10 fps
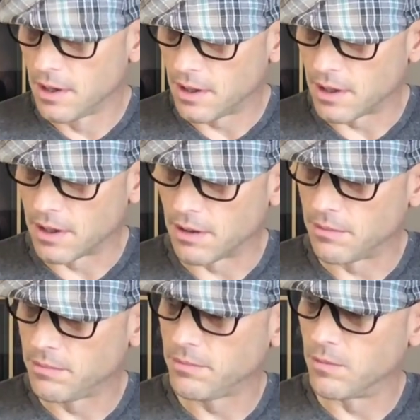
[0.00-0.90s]
uh,
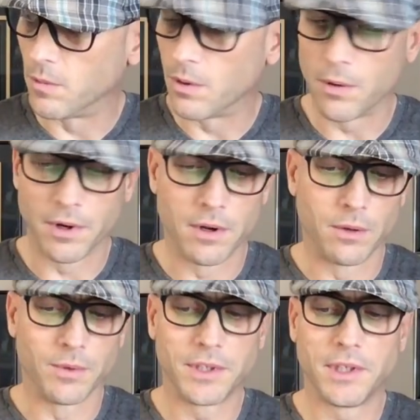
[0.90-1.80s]
recording all
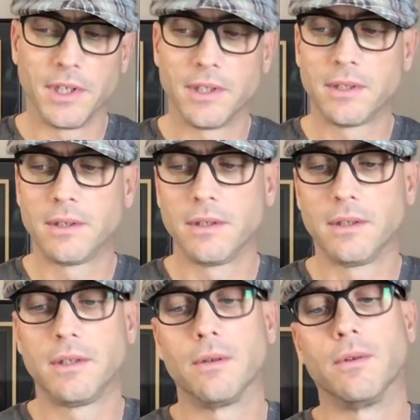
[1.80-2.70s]
the receipts,
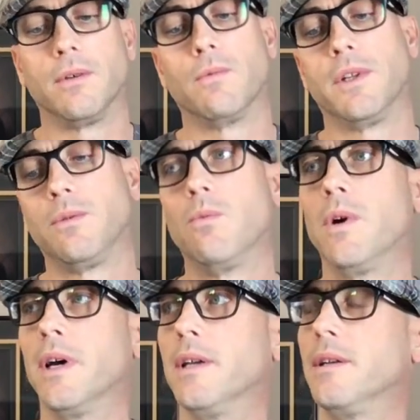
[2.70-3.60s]
showing what's
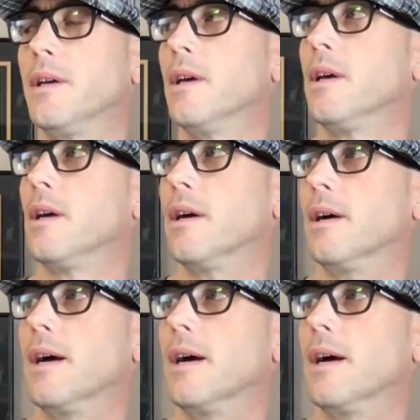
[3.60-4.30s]
what, uh,